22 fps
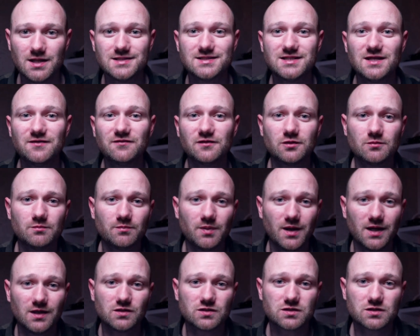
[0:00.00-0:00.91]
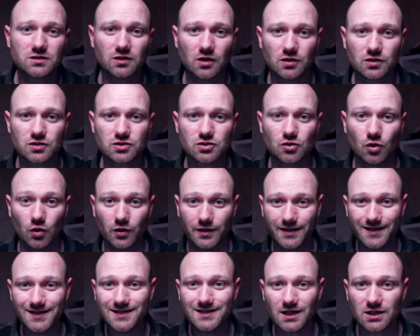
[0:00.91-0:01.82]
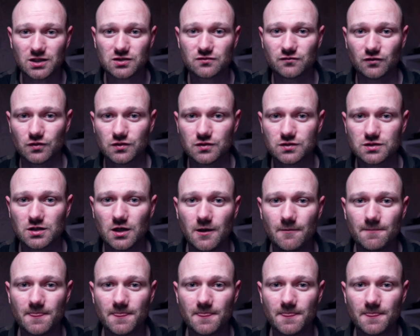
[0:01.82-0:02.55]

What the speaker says: dividend-paying stocks or index funds